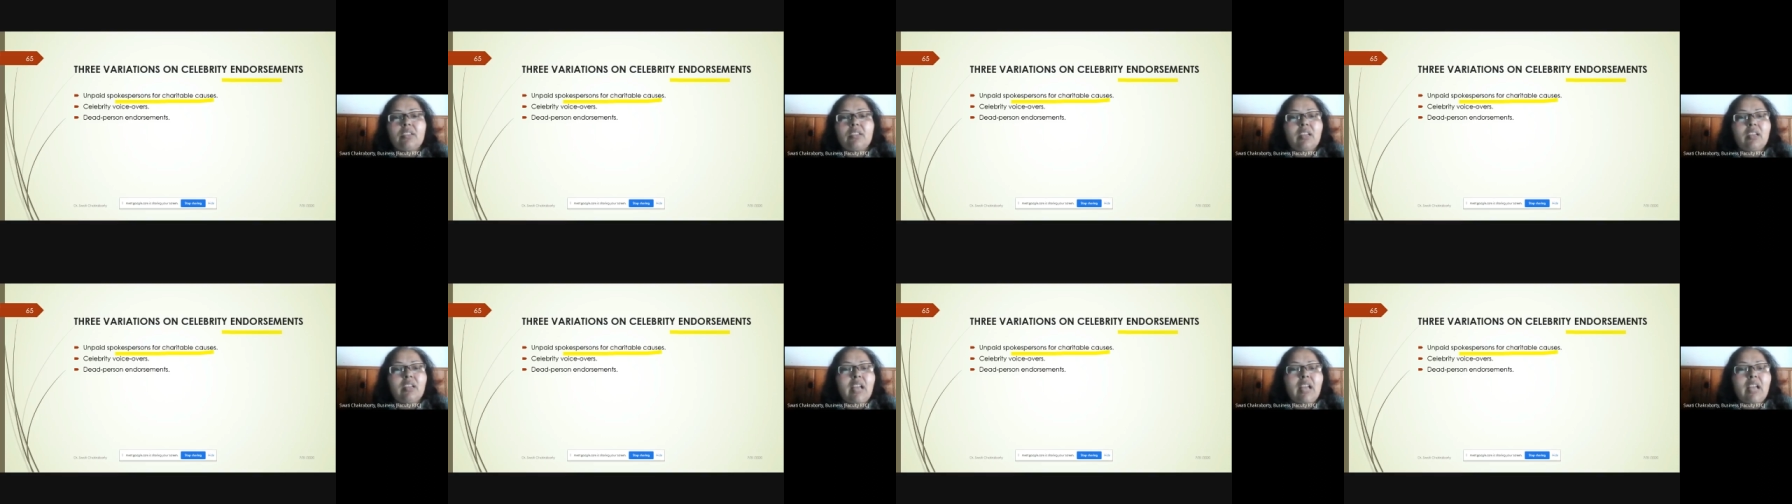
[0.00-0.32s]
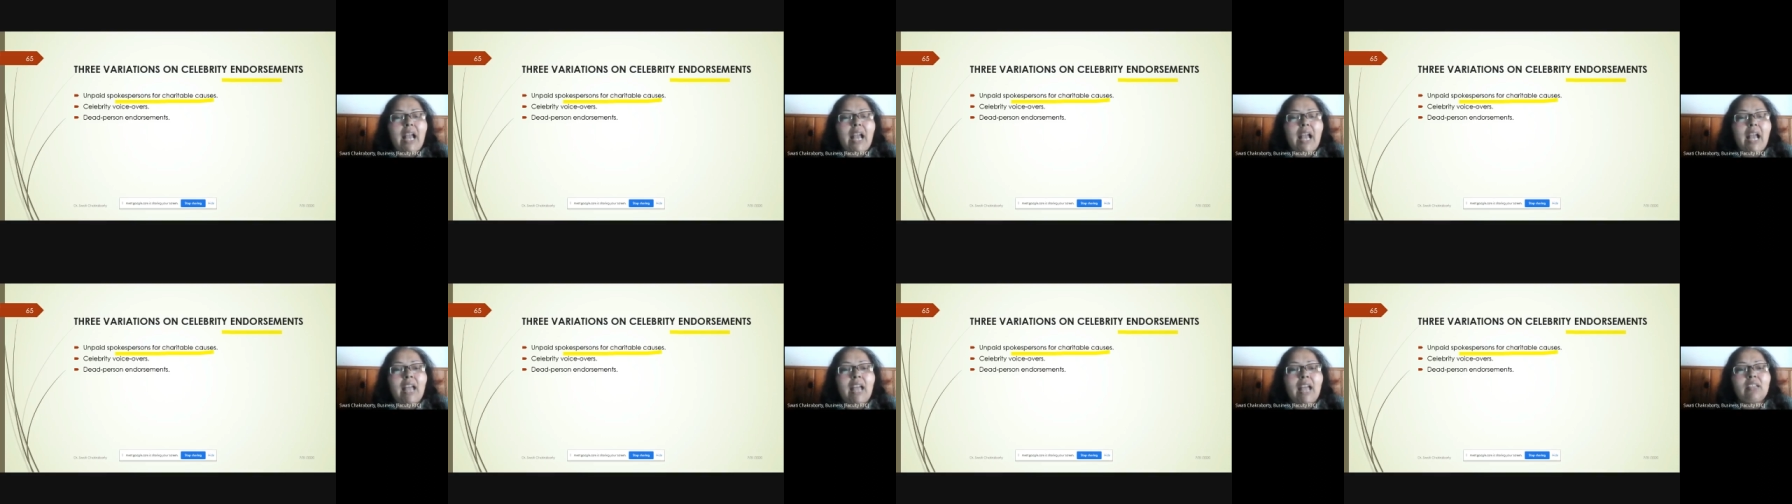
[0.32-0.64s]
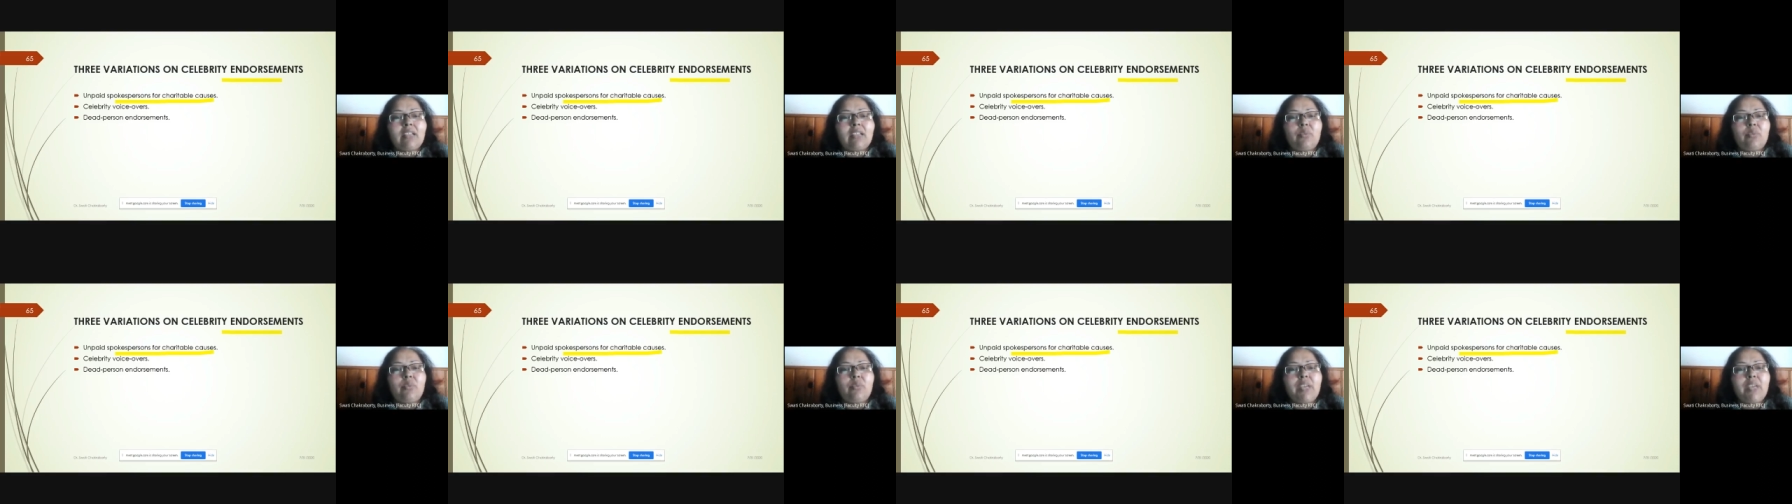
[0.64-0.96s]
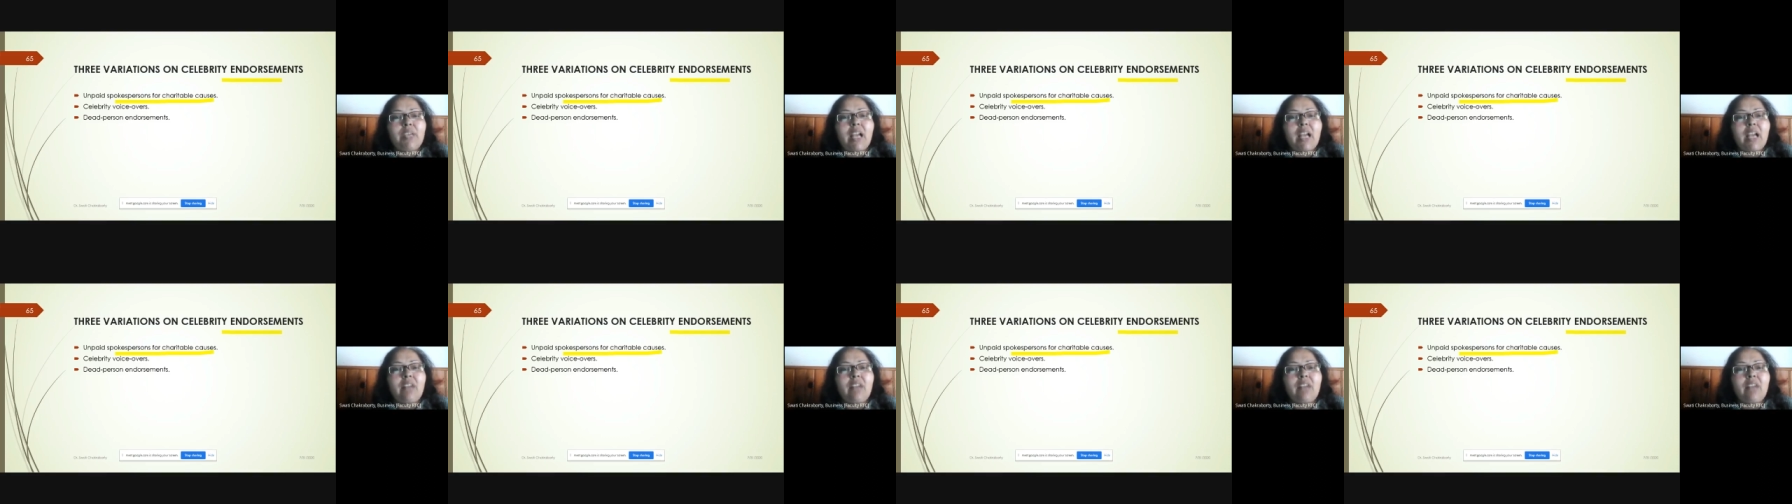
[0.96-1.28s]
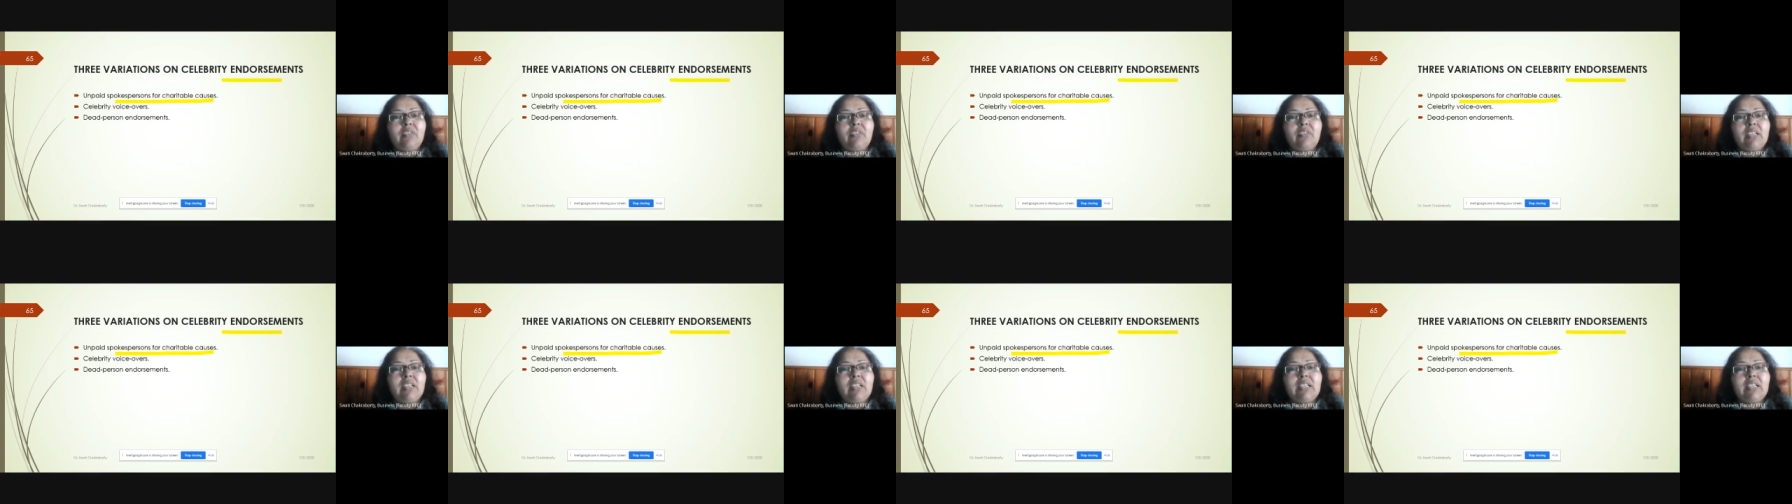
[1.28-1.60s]
and we have
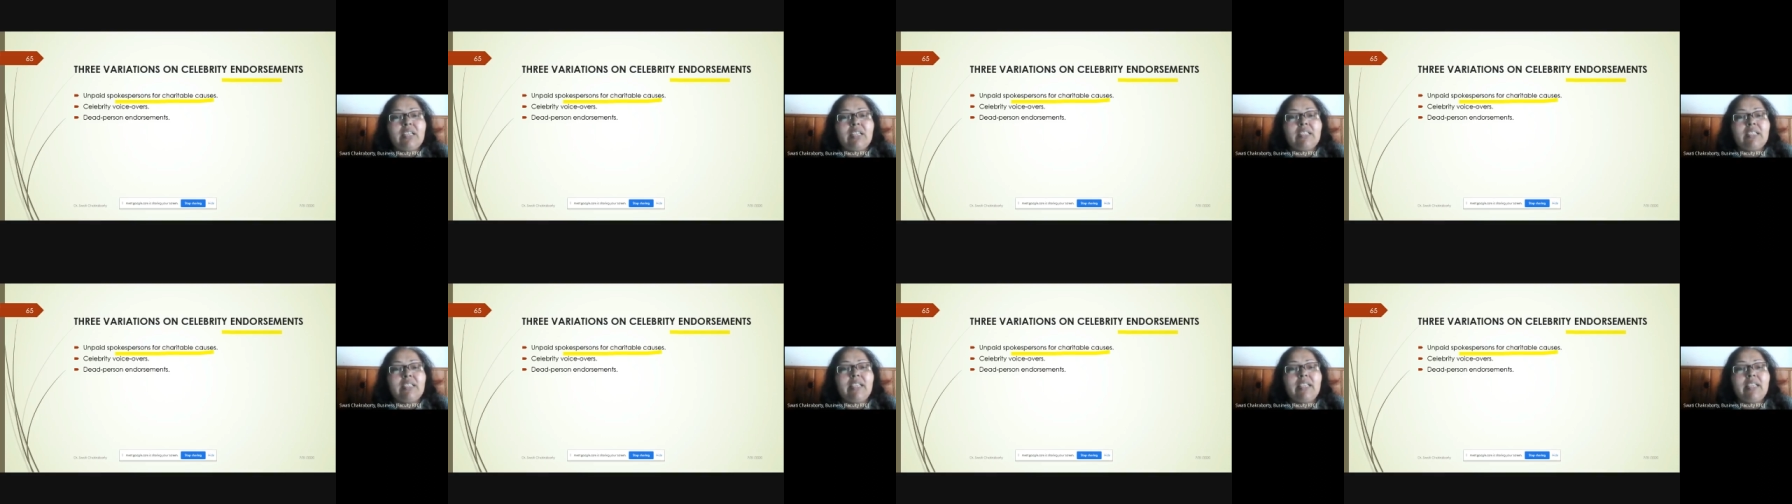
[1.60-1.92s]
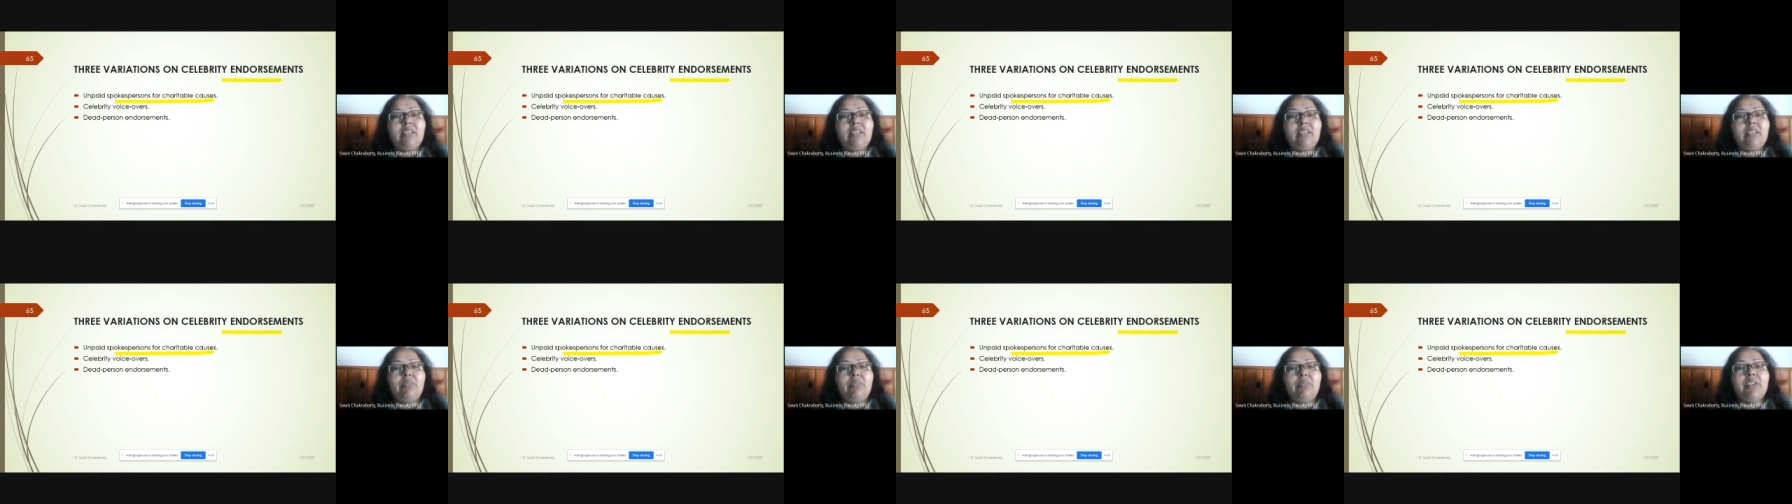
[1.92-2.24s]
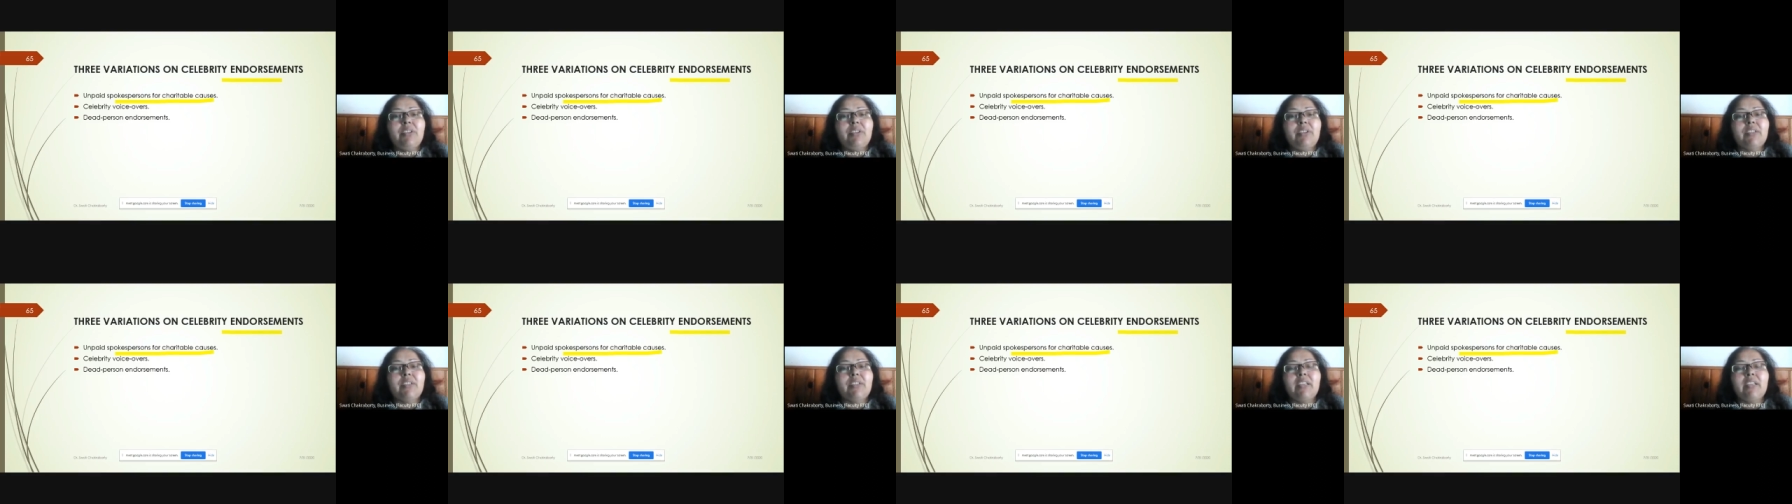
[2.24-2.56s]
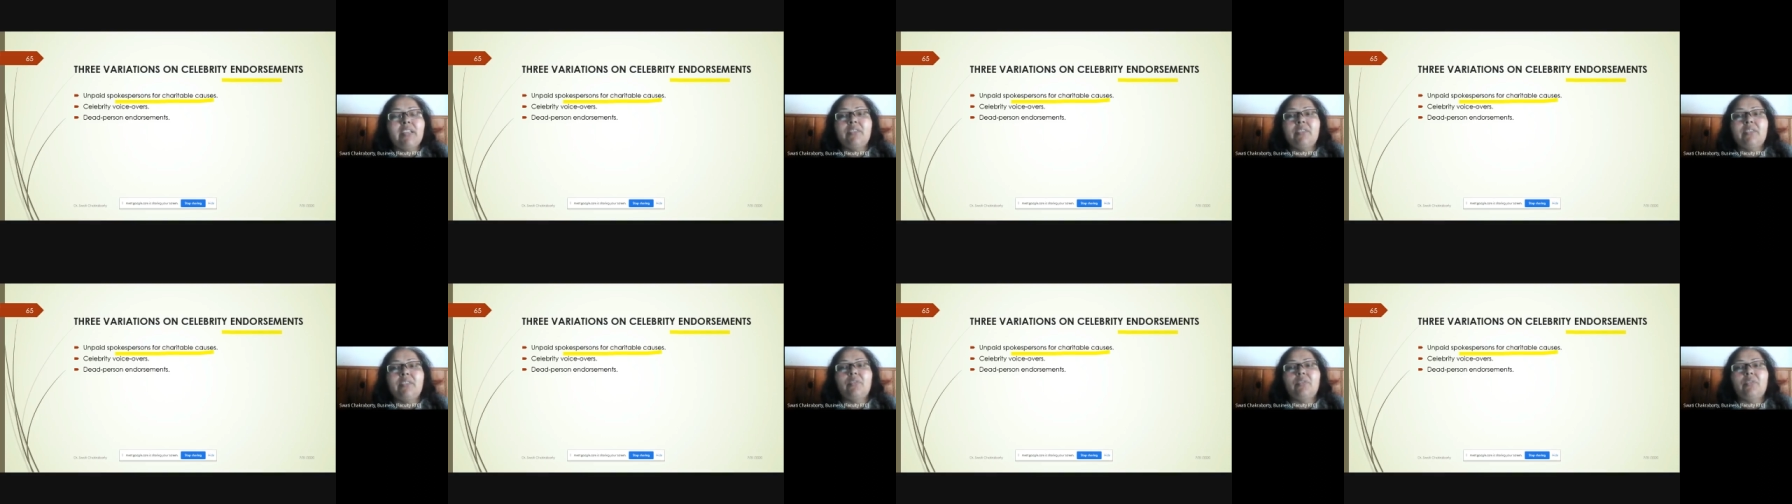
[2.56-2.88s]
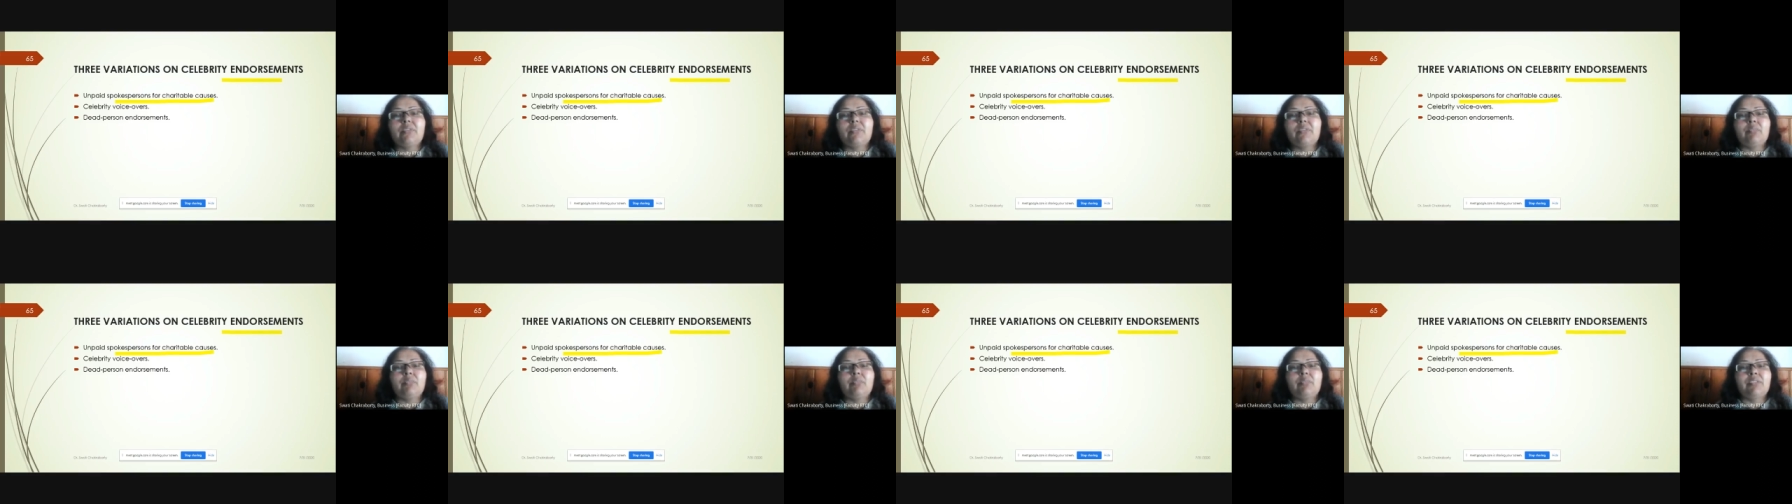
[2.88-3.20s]
dead person
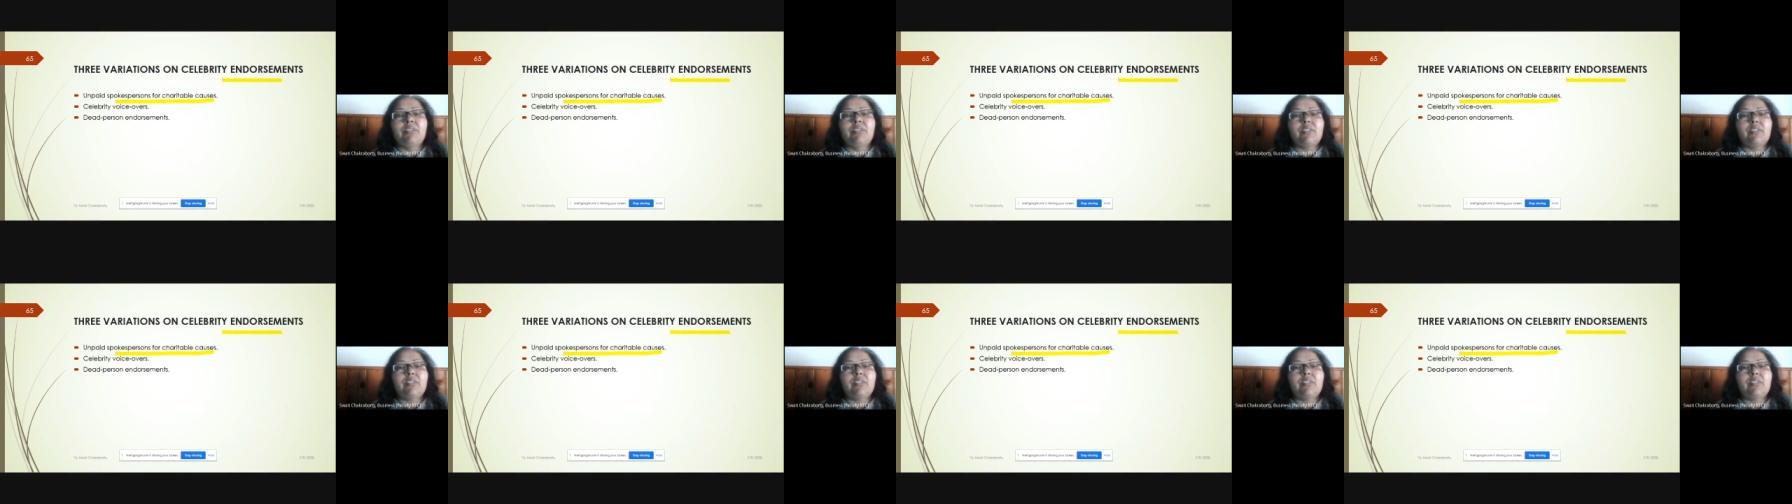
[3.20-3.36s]
endorsements.